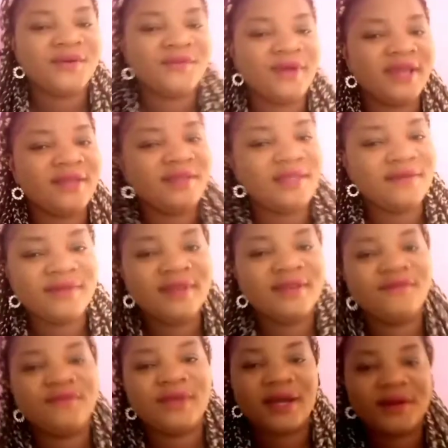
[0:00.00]
when even
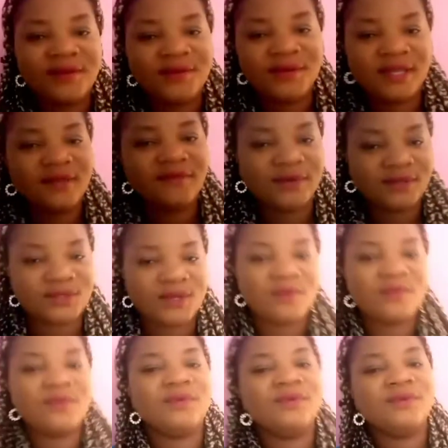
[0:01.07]
if you are not looking for
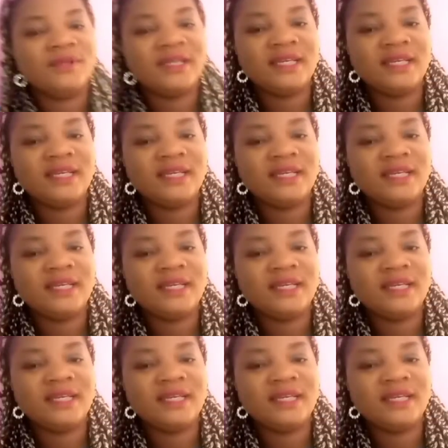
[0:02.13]
trouble,